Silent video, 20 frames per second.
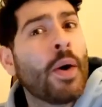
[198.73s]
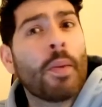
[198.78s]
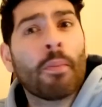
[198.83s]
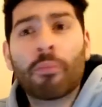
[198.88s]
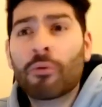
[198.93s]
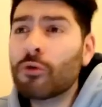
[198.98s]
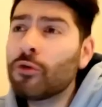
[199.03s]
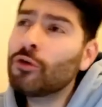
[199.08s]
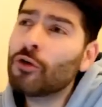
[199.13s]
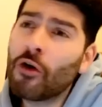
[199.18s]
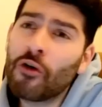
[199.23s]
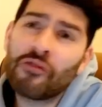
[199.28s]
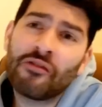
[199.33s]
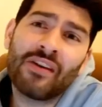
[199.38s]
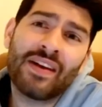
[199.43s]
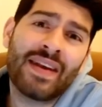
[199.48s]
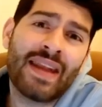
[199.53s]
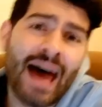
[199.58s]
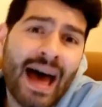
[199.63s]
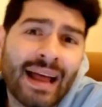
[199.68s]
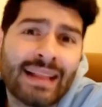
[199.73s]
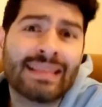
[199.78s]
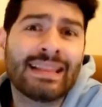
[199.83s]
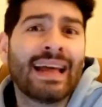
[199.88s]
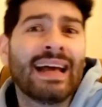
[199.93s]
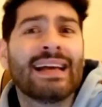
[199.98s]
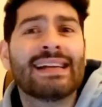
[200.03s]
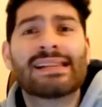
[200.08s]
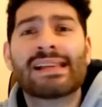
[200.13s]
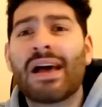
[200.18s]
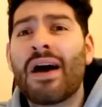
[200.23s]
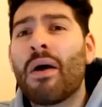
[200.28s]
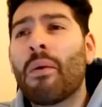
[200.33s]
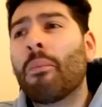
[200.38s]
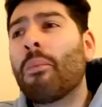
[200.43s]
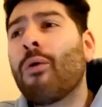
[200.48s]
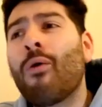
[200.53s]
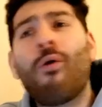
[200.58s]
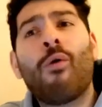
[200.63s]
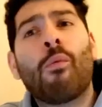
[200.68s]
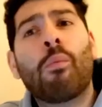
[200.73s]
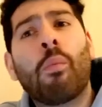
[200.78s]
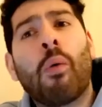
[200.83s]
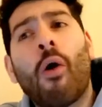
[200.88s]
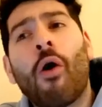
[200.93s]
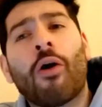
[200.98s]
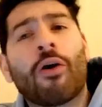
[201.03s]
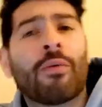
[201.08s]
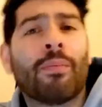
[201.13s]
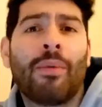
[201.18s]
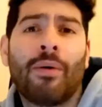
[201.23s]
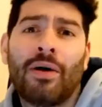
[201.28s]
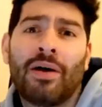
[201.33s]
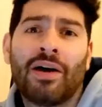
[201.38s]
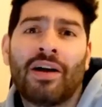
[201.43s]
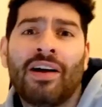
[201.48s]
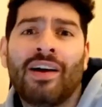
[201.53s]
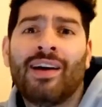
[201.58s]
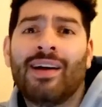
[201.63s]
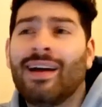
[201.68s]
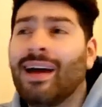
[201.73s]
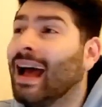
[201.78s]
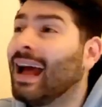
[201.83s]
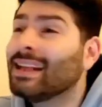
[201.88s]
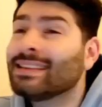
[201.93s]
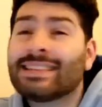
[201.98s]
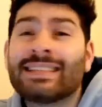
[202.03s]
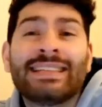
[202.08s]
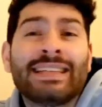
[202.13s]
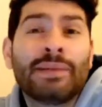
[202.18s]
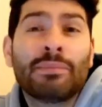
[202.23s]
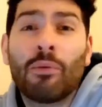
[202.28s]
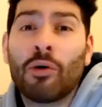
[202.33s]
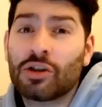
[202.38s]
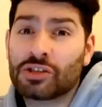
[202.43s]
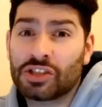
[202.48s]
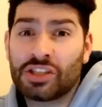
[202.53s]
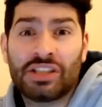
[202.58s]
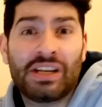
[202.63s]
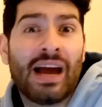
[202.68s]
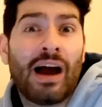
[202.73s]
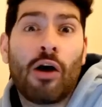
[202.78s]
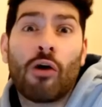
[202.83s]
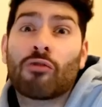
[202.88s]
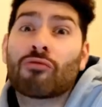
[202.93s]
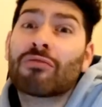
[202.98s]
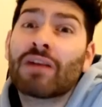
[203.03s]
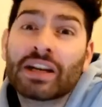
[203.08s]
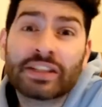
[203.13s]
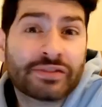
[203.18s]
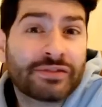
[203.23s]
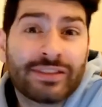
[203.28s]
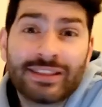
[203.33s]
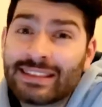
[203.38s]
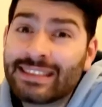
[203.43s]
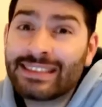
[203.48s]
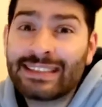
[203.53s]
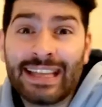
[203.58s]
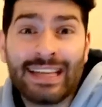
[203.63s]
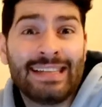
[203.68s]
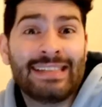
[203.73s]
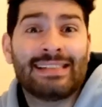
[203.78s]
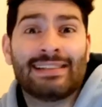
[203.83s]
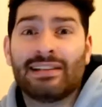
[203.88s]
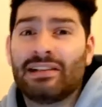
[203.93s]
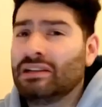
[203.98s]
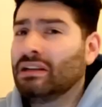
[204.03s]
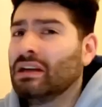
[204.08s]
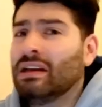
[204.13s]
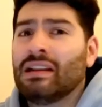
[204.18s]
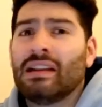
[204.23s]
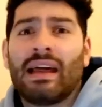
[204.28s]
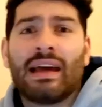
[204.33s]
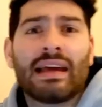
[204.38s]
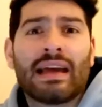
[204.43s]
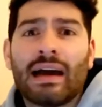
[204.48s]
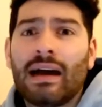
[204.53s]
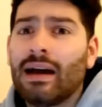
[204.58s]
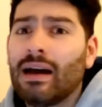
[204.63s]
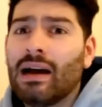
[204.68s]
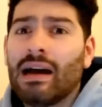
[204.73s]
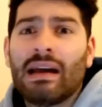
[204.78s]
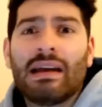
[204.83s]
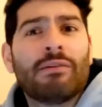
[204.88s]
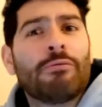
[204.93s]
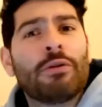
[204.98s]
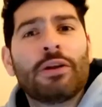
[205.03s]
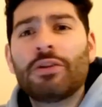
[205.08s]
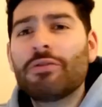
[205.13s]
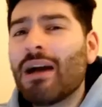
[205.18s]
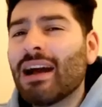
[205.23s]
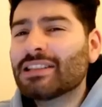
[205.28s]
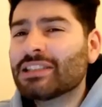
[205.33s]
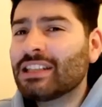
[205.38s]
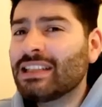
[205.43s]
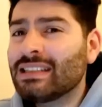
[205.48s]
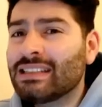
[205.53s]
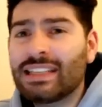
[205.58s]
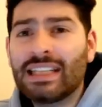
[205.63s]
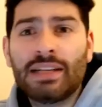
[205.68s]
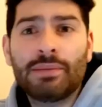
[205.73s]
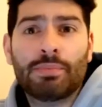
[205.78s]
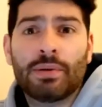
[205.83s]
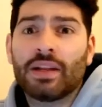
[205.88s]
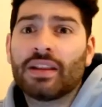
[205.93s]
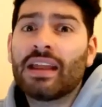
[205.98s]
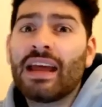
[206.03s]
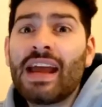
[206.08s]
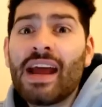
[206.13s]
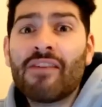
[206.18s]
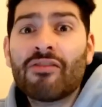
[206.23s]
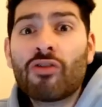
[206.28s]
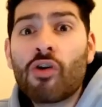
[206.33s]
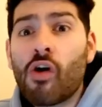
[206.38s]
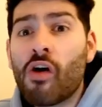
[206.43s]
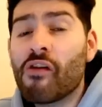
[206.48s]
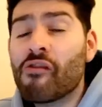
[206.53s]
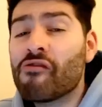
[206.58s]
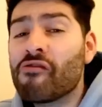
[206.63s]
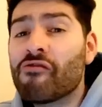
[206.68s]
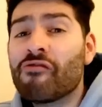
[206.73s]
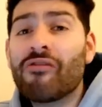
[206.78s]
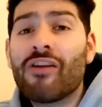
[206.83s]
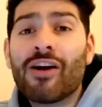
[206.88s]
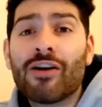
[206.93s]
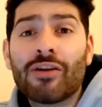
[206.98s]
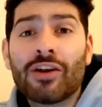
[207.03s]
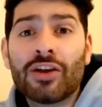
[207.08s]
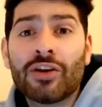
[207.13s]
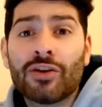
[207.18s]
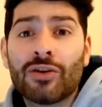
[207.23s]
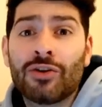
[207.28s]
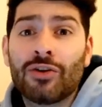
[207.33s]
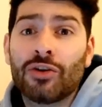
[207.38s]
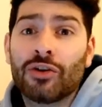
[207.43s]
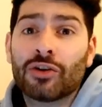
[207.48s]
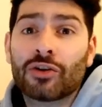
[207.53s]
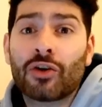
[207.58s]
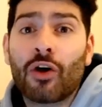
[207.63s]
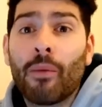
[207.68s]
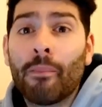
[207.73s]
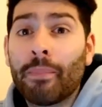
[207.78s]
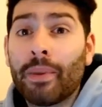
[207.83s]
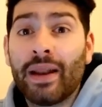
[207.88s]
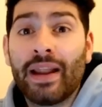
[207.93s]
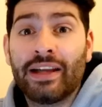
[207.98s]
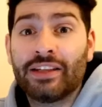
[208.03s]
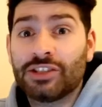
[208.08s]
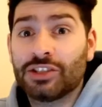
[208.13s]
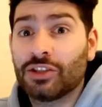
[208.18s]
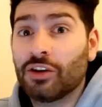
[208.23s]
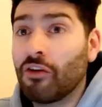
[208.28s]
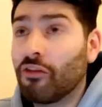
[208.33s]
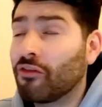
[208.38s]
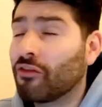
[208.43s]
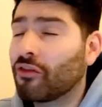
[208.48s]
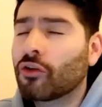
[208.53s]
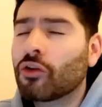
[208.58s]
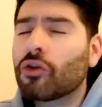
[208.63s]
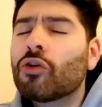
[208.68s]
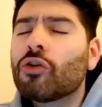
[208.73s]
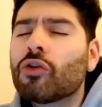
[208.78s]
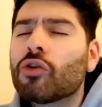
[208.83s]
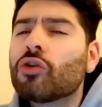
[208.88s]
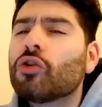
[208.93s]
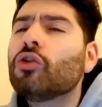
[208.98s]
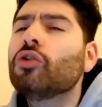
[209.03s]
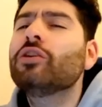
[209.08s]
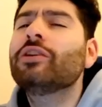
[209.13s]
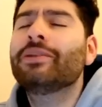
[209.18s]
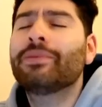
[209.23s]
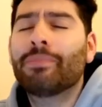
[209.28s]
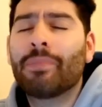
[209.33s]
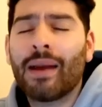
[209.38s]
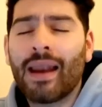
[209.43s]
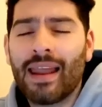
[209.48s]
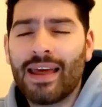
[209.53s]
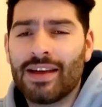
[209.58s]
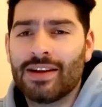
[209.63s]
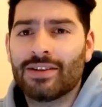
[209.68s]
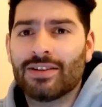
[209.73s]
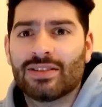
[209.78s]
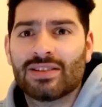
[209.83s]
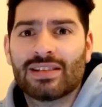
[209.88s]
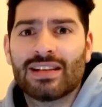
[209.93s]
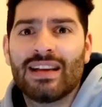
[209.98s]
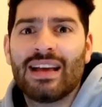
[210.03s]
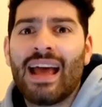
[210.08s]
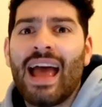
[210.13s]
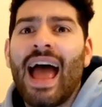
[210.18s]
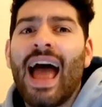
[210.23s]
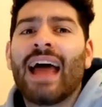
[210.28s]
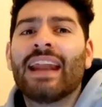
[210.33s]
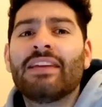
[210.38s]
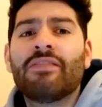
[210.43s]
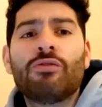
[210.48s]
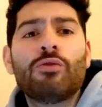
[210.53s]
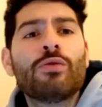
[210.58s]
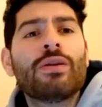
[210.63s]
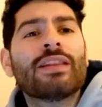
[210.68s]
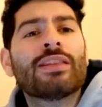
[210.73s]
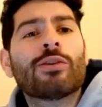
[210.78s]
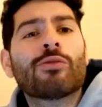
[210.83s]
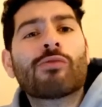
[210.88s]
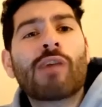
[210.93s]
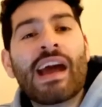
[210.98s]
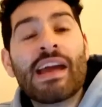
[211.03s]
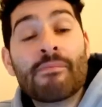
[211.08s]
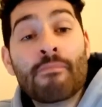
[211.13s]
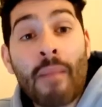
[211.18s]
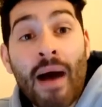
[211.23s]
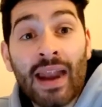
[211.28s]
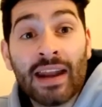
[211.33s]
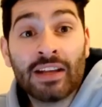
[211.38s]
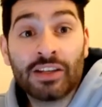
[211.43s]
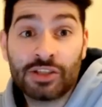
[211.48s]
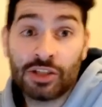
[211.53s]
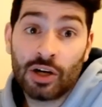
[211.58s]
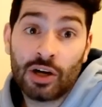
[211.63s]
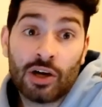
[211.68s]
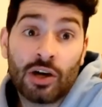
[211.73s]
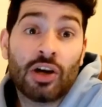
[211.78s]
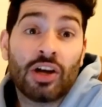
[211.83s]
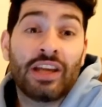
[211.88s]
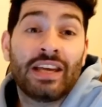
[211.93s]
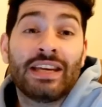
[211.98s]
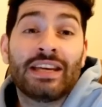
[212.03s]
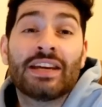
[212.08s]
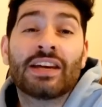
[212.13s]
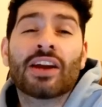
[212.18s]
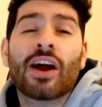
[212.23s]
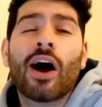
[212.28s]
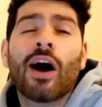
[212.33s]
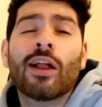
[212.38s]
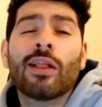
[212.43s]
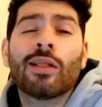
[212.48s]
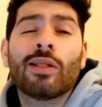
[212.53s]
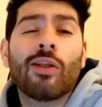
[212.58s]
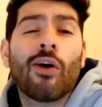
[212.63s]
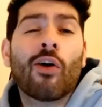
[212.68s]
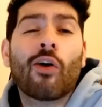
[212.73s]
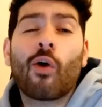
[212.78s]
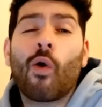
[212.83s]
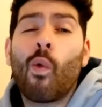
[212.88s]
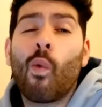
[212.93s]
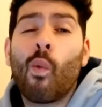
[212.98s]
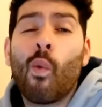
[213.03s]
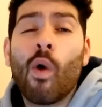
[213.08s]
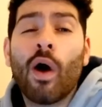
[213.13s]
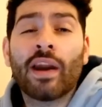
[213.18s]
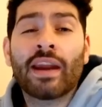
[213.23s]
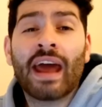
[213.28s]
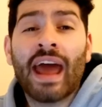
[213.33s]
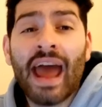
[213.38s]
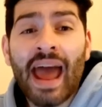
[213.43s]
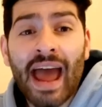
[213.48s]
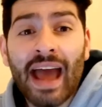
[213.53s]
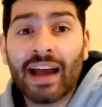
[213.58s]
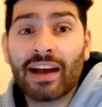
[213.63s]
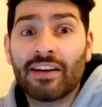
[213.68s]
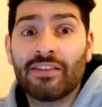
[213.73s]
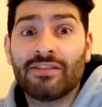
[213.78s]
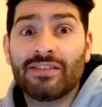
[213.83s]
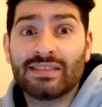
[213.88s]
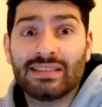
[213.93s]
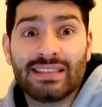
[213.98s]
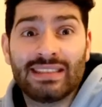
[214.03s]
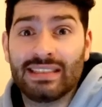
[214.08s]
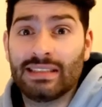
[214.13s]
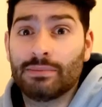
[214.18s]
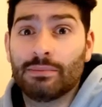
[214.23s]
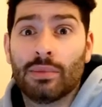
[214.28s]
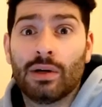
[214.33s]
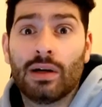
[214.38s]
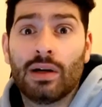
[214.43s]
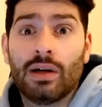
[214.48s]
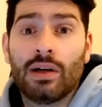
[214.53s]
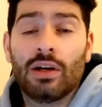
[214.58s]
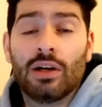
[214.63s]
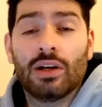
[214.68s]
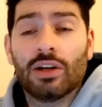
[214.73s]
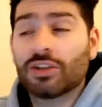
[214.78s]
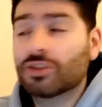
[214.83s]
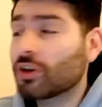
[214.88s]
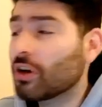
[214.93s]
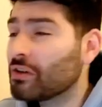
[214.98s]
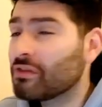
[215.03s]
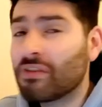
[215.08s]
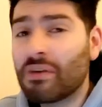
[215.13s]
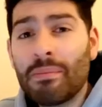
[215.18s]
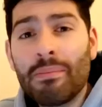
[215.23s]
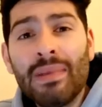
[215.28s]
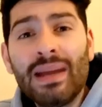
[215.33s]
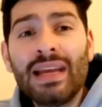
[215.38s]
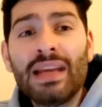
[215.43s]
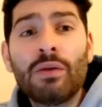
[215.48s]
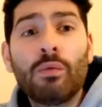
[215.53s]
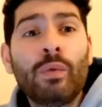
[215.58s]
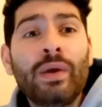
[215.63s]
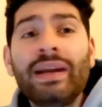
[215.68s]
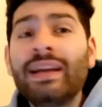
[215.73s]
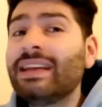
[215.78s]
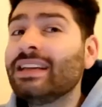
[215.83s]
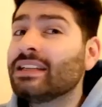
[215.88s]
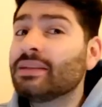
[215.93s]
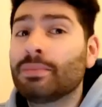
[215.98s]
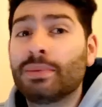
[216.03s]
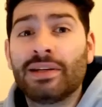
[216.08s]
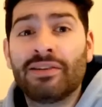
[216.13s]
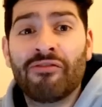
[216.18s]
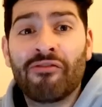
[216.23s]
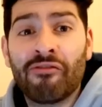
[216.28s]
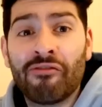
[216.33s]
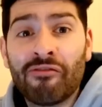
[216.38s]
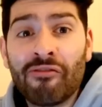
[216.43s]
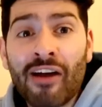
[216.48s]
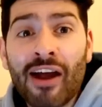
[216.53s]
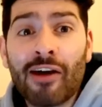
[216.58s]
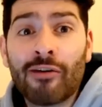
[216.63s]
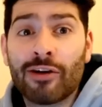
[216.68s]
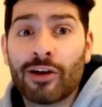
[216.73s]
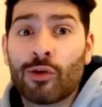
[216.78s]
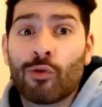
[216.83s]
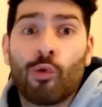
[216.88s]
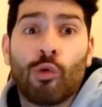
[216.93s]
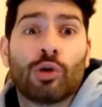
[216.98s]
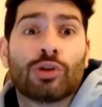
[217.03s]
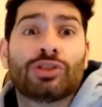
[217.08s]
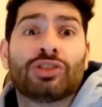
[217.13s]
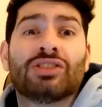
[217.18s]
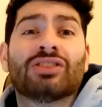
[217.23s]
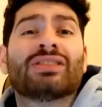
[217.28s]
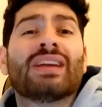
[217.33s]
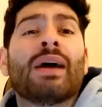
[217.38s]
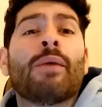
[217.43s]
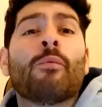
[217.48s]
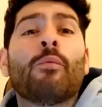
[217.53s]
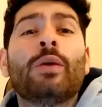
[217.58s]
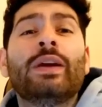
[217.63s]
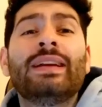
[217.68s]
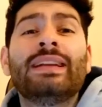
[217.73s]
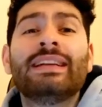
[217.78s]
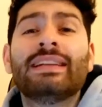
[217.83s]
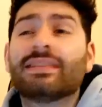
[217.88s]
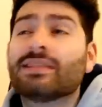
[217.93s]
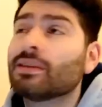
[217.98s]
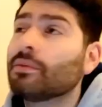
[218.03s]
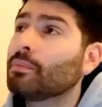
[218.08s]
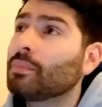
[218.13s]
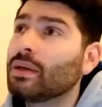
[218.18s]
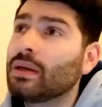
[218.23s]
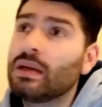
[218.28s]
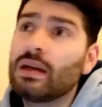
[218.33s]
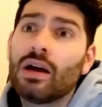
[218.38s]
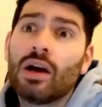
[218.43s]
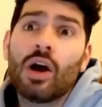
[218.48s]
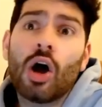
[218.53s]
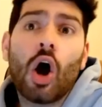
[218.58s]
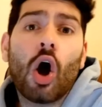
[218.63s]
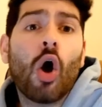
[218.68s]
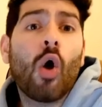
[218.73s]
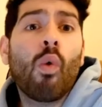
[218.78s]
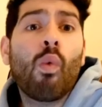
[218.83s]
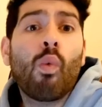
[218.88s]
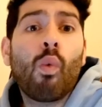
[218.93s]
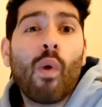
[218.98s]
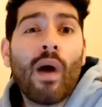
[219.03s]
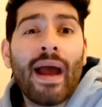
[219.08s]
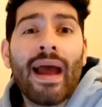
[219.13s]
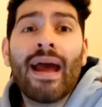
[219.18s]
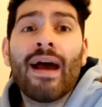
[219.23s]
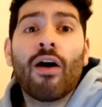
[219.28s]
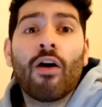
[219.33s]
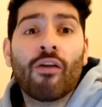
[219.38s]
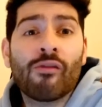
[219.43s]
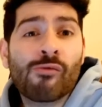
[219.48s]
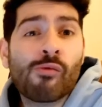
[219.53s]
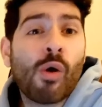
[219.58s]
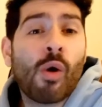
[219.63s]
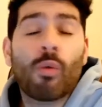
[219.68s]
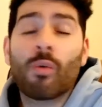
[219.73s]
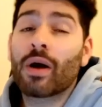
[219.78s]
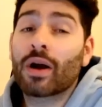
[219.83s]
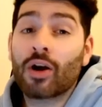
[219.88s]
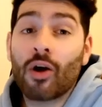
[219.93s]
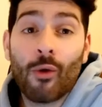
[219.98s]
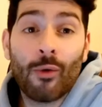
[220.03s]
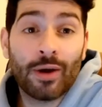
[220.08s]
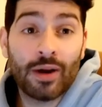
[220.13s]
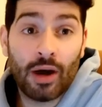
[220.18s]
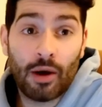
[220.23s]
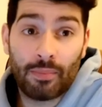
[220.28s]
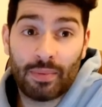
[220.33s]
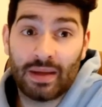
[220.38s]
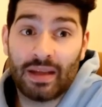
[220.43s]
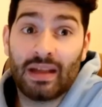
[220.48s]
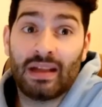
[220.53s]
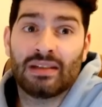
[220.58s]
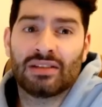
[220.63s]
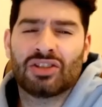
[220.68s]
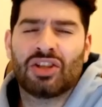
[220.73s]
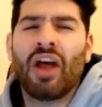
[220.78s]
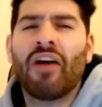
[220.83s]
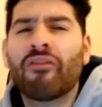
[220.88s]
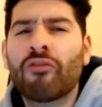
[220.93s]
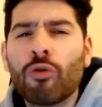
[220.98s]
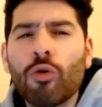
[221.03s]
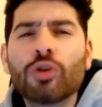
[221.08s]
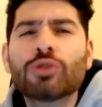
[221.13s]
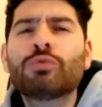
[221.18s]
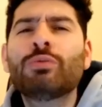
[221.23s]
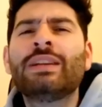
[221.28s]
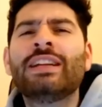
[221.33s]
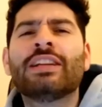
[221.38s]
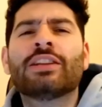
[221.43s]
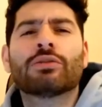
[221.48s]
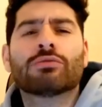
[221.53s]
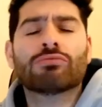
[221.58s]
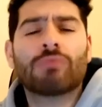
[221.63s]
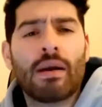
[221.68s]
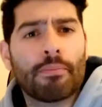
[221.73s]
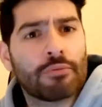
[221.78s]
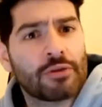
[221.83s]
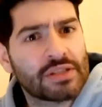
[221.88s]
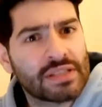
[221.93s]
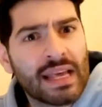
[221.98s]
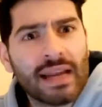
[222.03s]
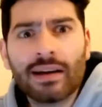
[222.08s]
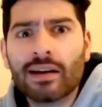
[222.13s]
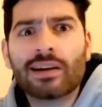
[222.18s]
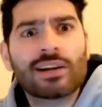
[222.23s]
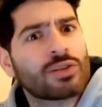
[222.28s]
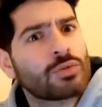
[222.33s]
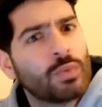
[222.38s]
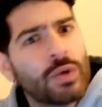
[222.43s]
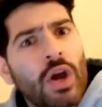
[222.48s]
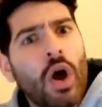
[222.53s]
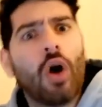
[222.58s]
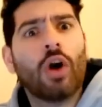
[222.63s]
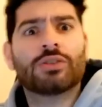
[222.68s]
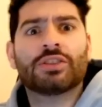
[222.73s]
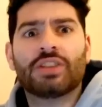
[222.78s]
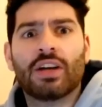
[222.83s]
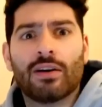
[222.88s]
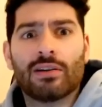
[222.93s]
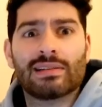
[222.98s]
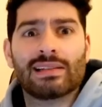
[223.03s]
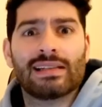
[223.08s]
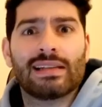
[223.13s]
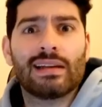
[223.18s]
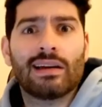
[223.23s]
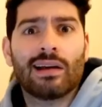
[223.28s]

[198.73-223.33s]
Bruno Fernandes, Paul Pogba, Anthony Martial, Rashford's decent. Like, when you actually deep it, they have got a very good compilation of good players. And if you get the right manager, he could unlock one heck of a team. So for me, we need to be very cautious and we need to be aware of what we're going up against. Of course, we need to represent because we are Chelsea.